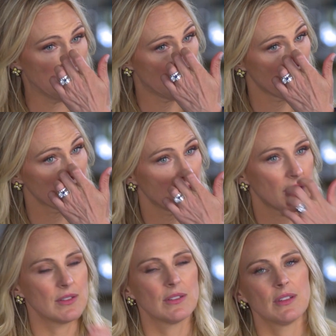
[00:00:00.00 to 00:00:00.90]
I mean,
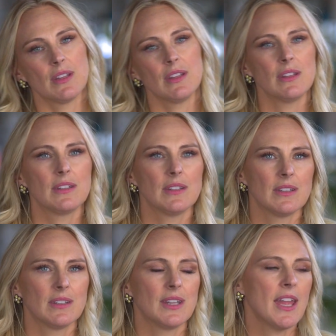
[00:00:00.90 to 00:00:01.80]

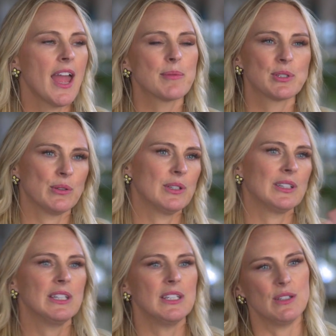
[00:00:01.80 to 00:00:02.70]
they absolutely
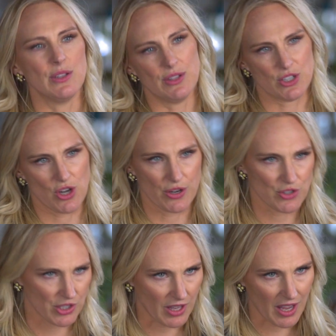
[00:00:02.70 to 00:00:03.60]
lead the
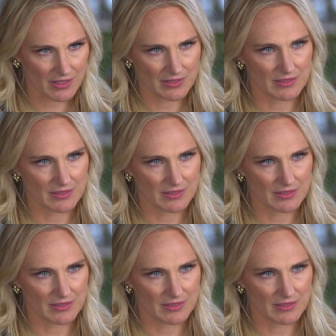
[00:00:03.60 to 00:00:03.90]
charge in that.